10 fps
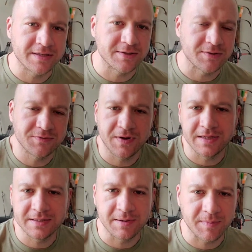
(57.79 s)
So it's
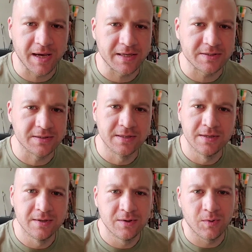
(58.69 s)
fun. Some guys
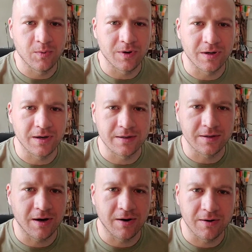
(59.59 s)
work on
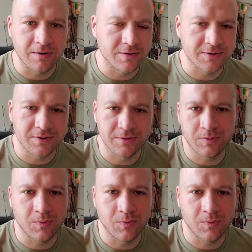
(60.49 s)
cars or